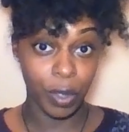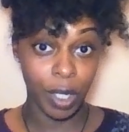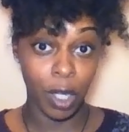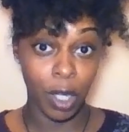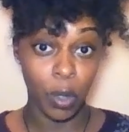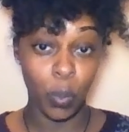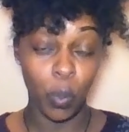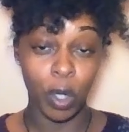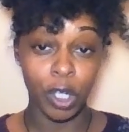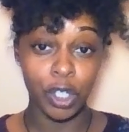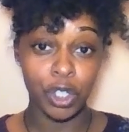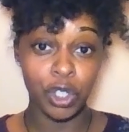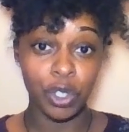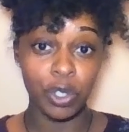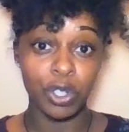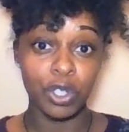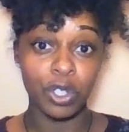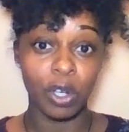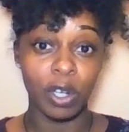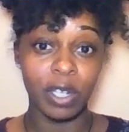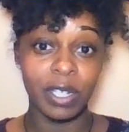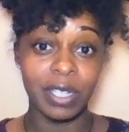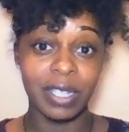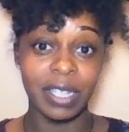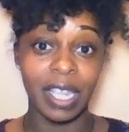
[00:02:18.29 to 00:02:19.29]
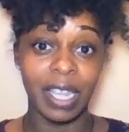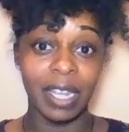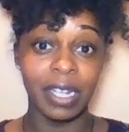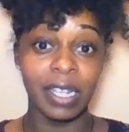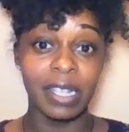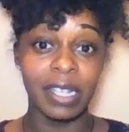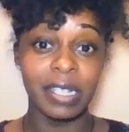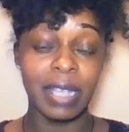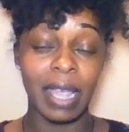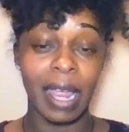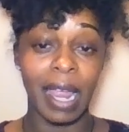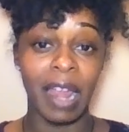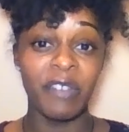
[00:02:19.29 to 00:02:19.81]
And once you start saying
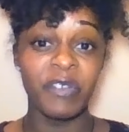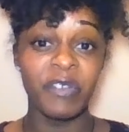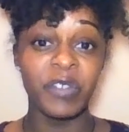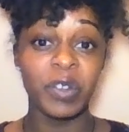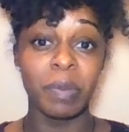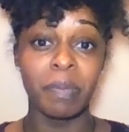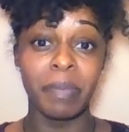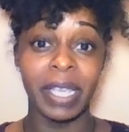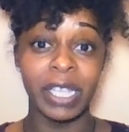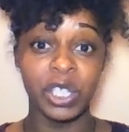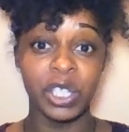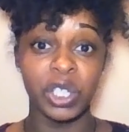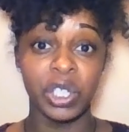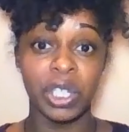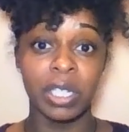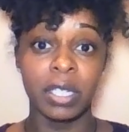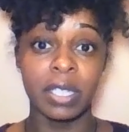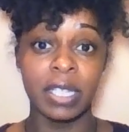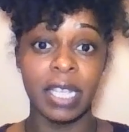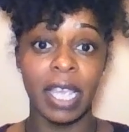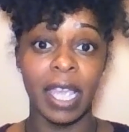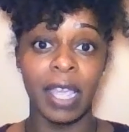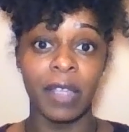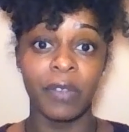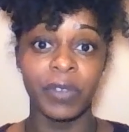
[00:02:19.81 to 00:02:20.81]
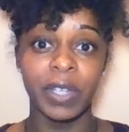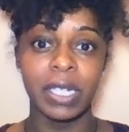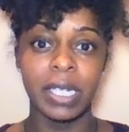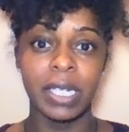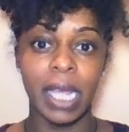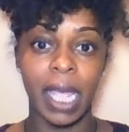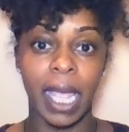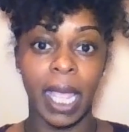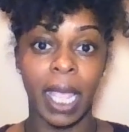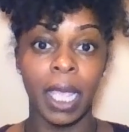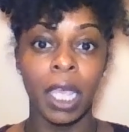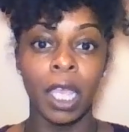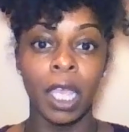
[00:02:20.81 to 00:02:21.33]
these affirmations every
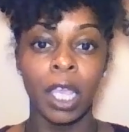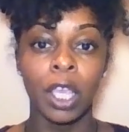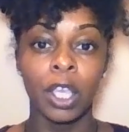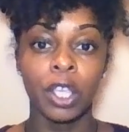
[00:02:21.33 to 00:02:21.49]
day,